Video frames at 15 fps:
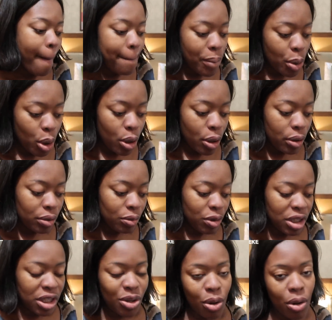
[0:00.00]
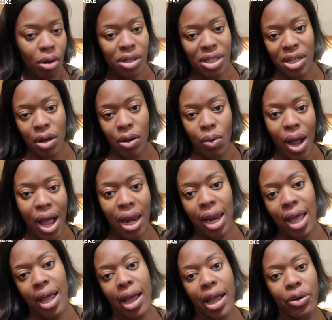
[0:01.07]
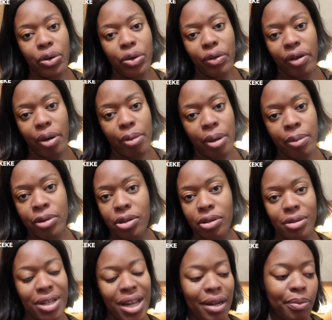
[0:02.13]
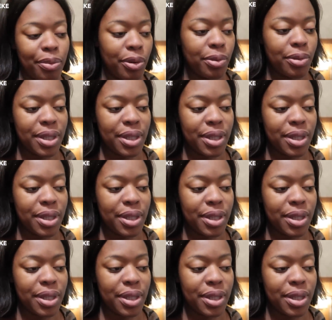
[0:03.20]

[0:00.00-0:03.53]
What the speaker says: But with this whole hotel wahala, I don't know if I'll be able to do that, but